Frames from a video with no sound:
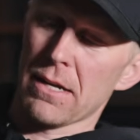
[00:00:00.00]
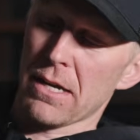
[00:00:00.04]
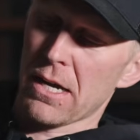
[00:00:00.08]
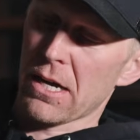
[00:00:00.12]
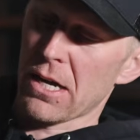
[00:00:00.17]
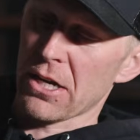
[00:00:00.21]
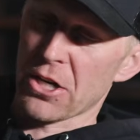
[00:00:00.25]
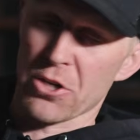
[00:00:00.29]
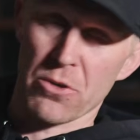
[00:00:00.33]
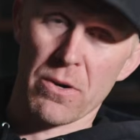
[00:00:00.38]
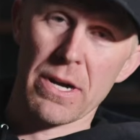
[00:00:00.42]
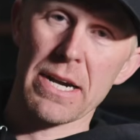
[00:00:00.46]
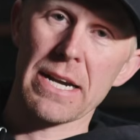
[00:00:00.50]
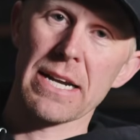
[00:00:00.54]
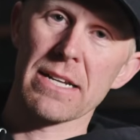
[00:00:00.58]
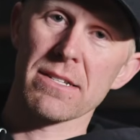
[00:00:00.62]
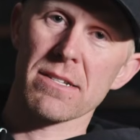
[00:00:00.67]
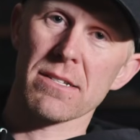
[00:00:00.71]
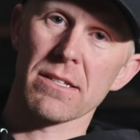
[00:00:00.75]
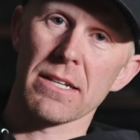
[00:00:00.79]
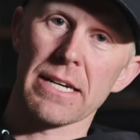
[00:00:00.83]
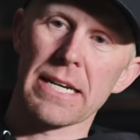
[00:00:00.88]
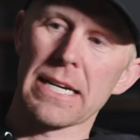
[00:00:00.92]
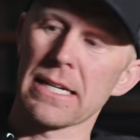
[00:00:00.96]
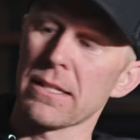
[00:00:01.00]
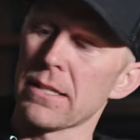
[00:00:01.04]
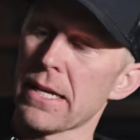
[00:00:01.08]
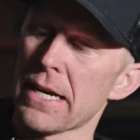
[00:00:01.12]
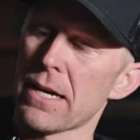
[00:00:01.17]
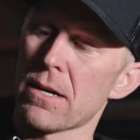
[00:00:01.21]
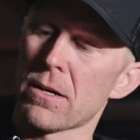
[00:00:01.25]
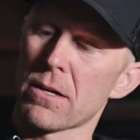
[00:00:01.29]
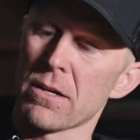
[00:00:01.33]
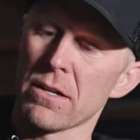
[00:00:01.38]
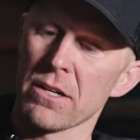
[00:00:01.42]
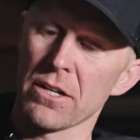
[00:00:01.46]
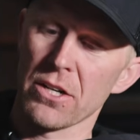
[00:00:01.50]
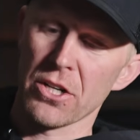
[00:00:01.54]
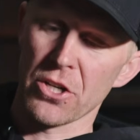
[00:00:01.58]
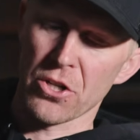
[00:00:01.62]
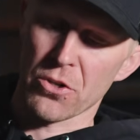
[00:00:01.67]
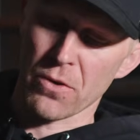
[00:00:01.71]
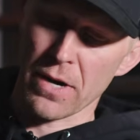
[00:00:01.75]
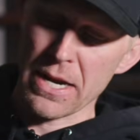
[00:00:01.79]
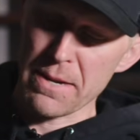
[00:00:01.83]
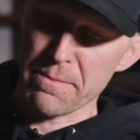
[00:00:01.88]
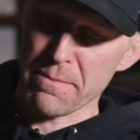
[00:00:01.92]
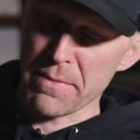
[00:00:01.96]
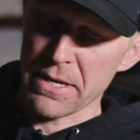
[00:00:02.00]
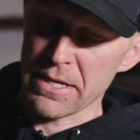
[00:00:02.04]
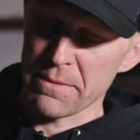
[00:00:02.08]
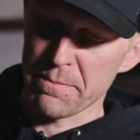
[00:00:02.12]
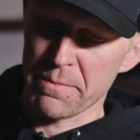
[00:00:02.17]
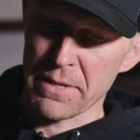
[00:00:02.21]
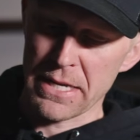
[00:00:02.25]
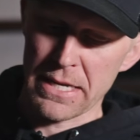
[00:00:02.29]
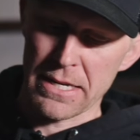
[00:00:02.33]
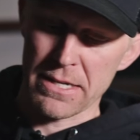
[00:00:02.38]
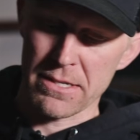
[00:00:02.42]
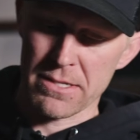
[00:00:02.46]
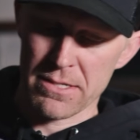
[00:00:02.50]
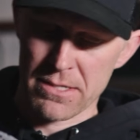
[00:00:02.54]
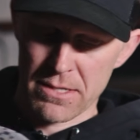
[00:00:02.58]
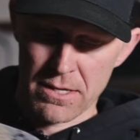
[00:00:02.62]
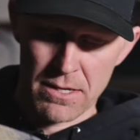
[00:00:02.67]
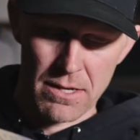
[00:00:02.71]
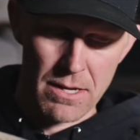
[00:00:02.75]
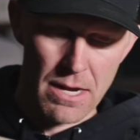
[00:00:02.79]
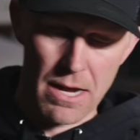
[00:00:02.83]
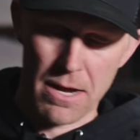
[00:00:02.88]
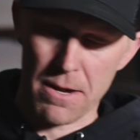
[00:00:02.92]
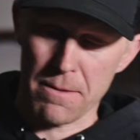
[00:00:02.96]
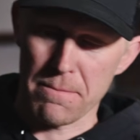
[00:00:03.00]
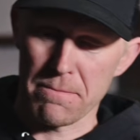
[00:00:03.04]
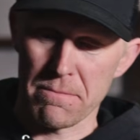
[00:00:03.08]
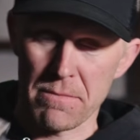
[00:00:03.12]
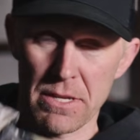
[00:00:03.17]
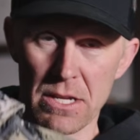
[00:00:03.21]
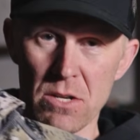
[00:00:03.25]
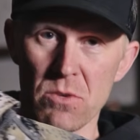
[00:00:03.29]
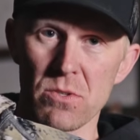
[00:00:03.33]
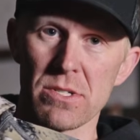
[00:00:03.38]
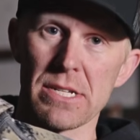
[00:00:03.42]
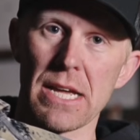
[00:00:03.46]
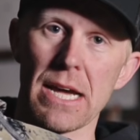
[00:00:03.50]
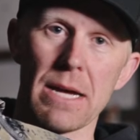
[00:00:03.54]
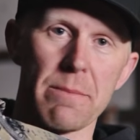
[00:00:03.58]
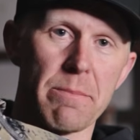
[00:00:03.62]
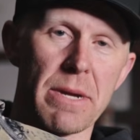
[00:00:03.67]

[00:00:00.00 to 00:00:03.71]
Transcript: a great insulating layer, great mid piece. Use that